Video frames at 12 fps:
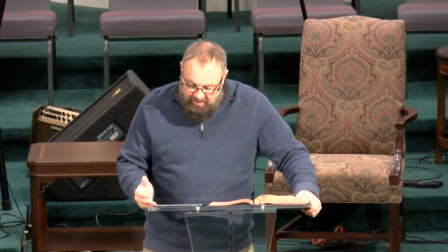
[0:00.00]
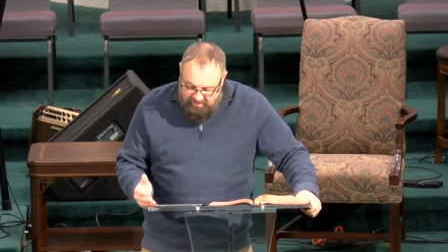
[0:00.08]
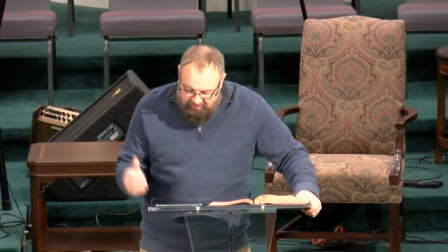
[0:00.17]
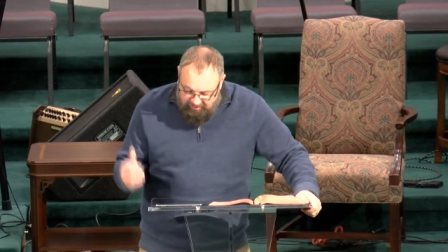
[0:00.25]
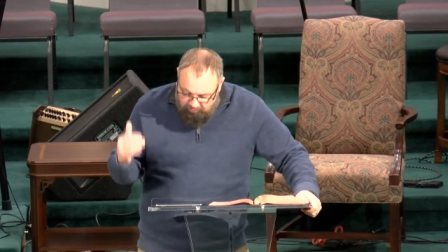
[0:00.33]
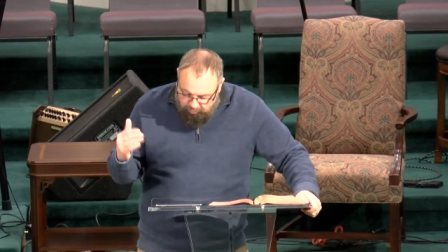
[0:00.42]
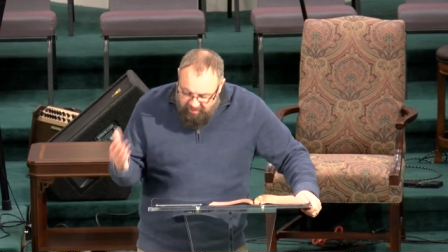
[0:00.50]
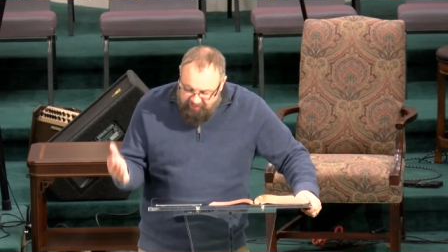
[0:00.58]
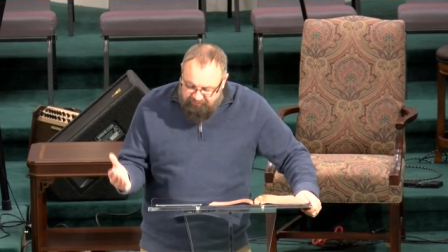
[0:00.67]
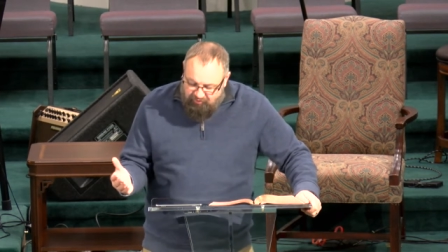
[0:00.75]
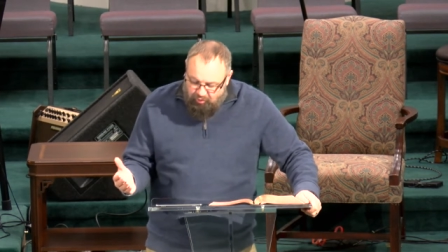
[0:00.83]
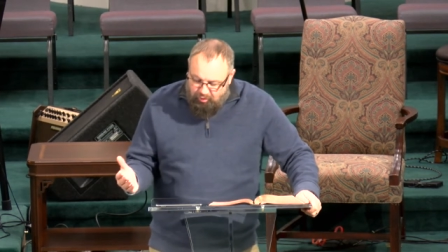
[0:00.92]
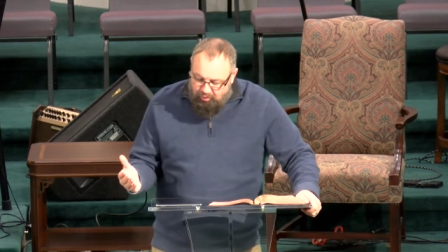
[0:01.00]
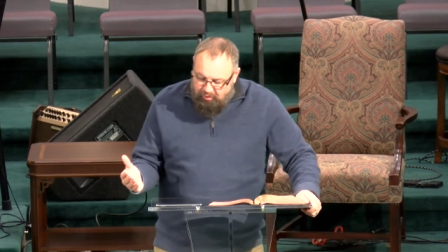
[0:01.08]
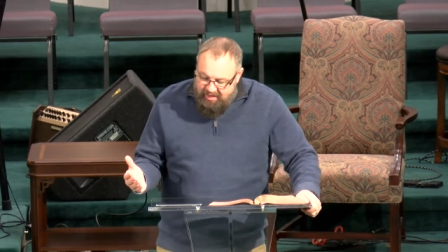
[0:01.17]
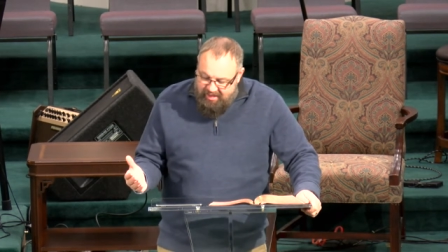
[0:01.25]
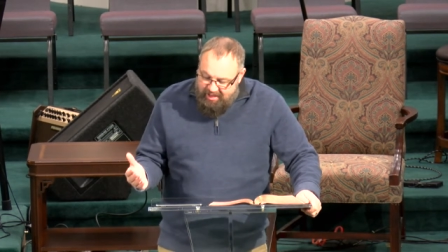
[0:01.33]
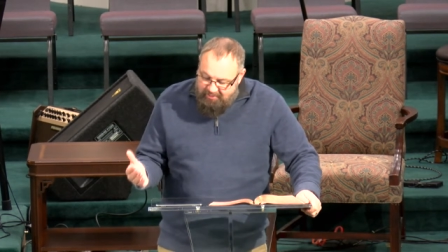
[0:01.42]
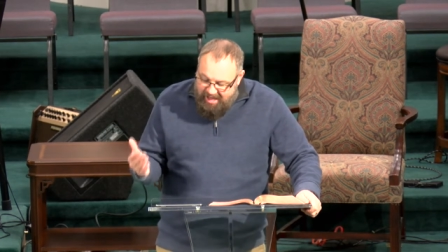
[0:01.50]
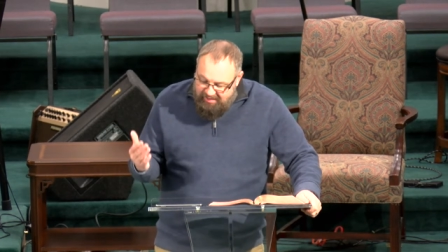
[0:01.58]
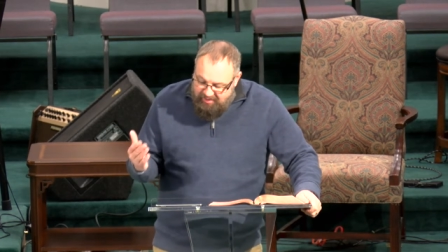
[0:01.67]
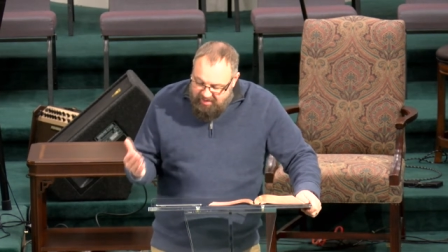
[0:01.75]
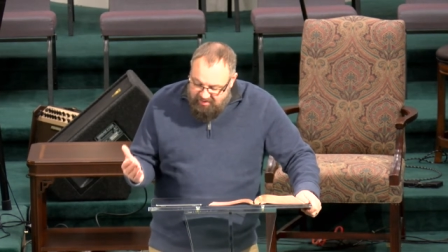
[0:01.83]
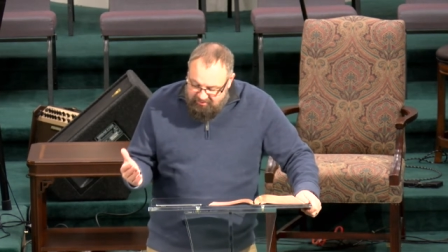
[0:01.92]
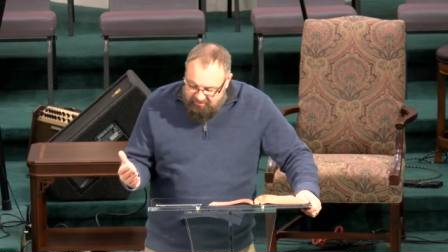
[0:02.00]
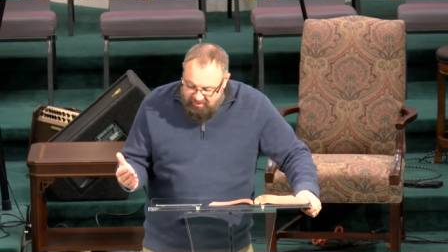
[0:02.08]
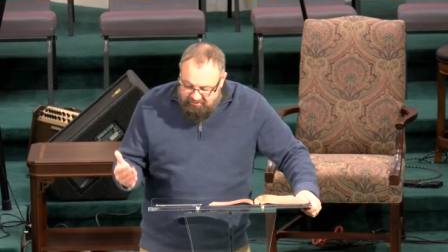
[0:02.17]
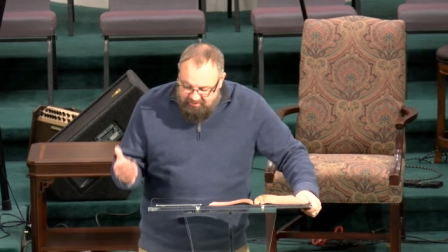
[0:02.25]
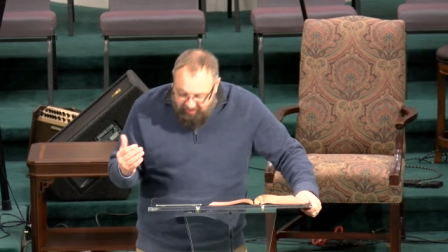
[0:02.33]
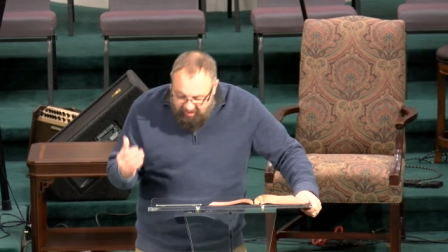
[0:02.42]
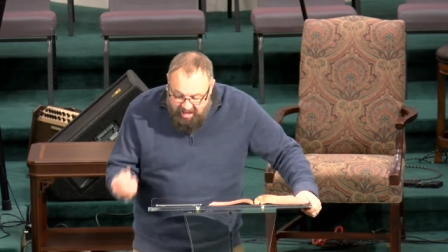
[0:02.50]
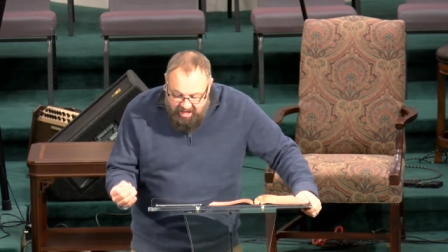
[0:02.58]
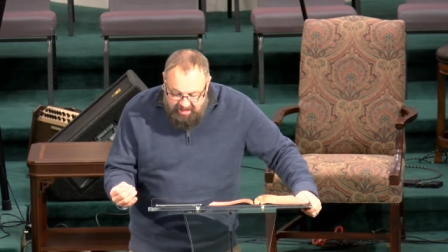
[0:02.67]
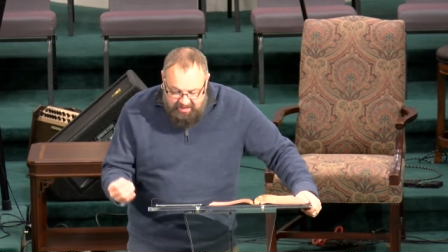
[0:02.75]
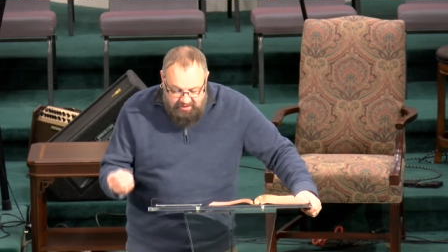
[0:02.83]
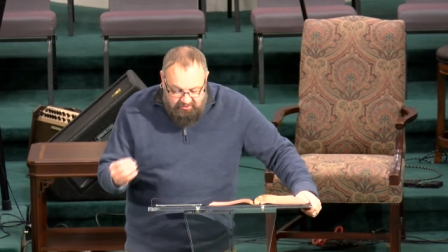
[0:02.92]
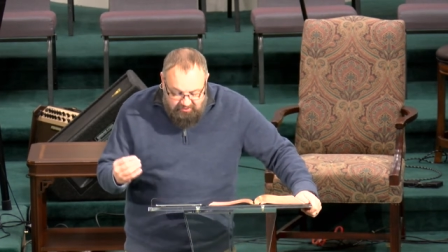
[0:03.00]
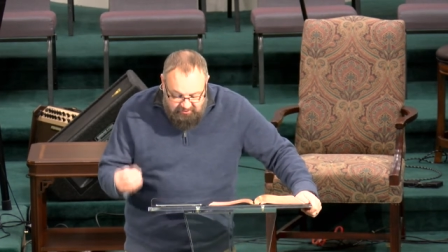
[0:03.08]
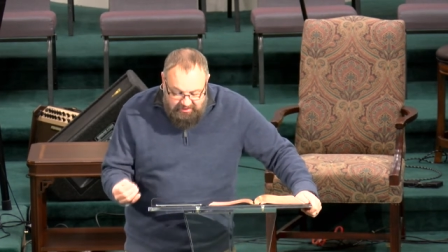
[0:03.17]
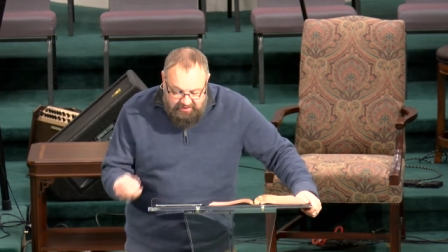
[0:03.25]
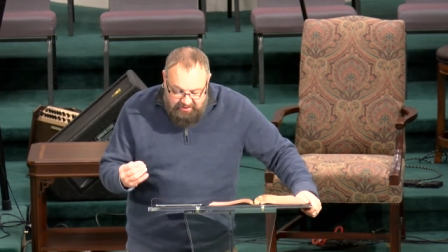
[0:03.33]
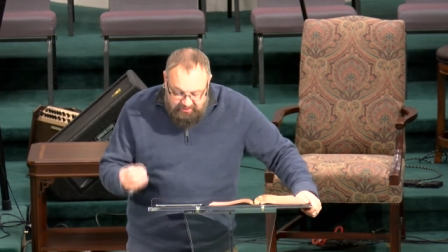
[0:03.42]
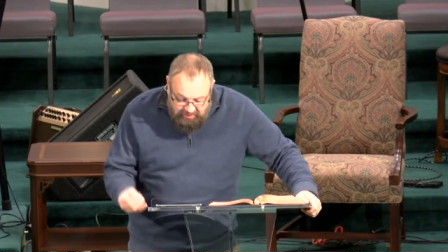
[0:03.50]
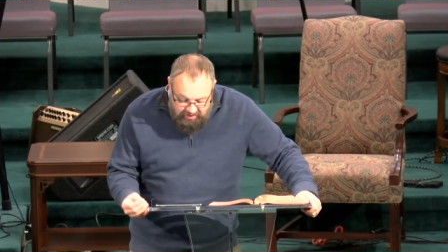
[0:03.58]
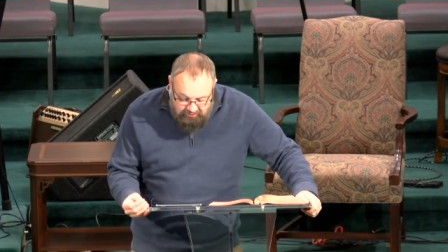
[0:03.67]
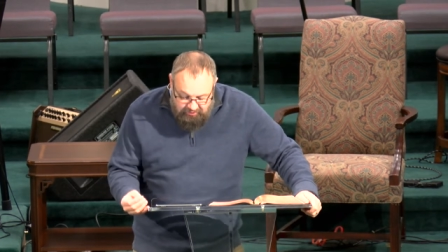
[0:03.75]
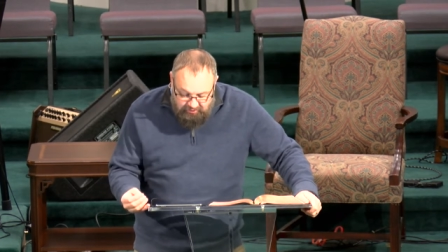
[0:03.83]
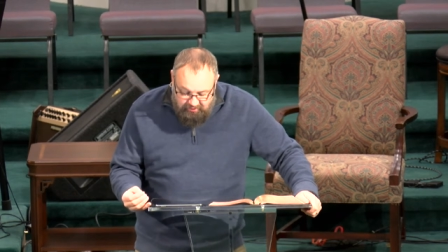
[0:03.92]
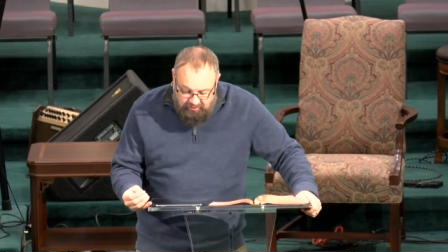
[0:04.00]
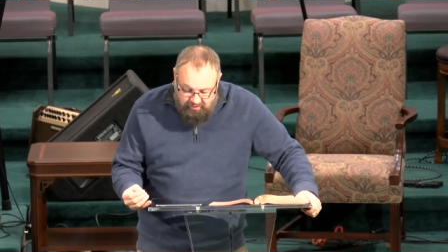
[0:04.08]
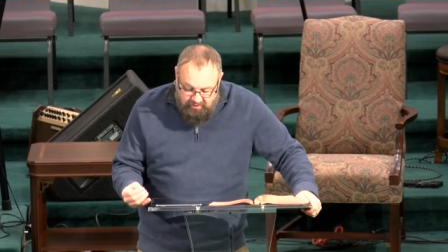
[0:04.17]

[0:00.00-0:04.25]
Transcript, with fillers: He says, What a fool am I thus to lie in a stinking dungeon